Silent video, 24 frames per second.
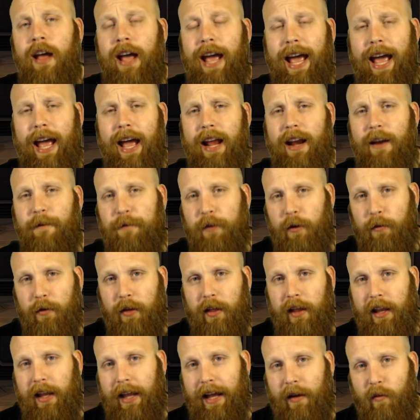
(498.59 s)
And if you
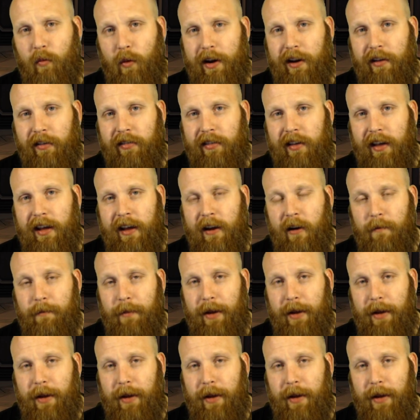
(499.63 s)
really like what you see here,